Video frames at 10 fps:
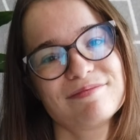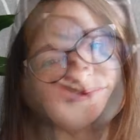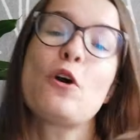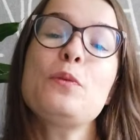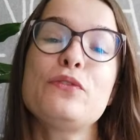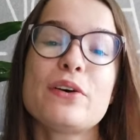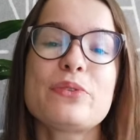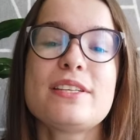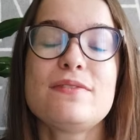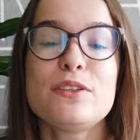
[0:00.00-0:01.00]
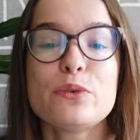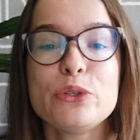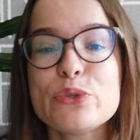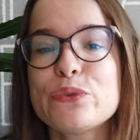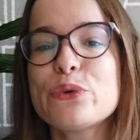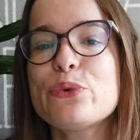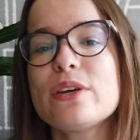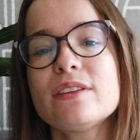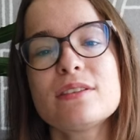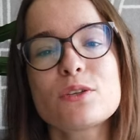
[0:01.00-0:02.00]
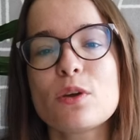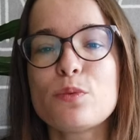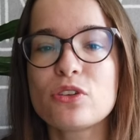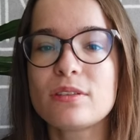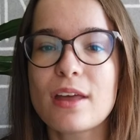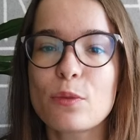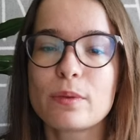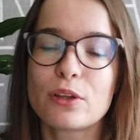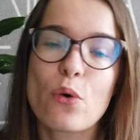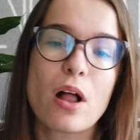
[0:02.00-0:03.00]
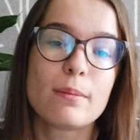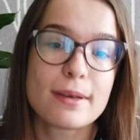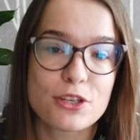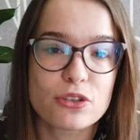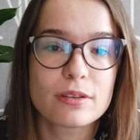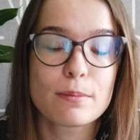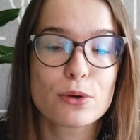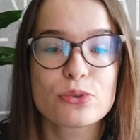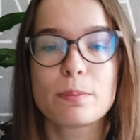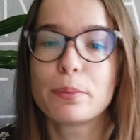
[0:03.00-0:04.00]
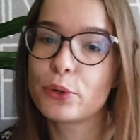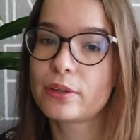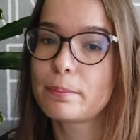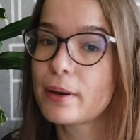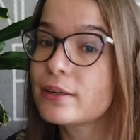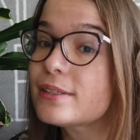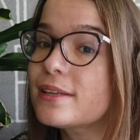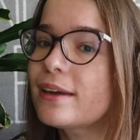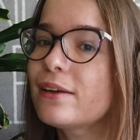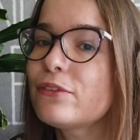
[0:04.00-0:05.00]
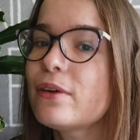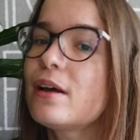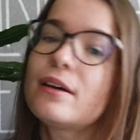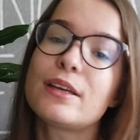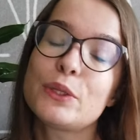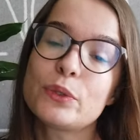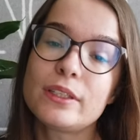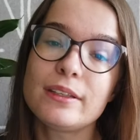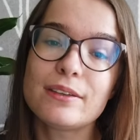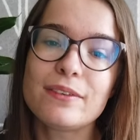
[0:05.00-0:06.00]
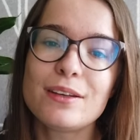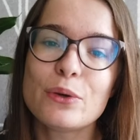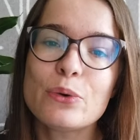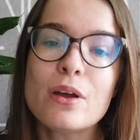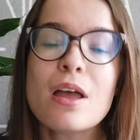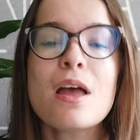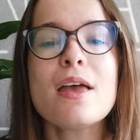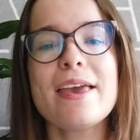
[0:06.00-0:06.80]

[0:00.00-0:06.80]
I hope you found this video useful. In the description down below, I'll mention the most important parts I have included in the video.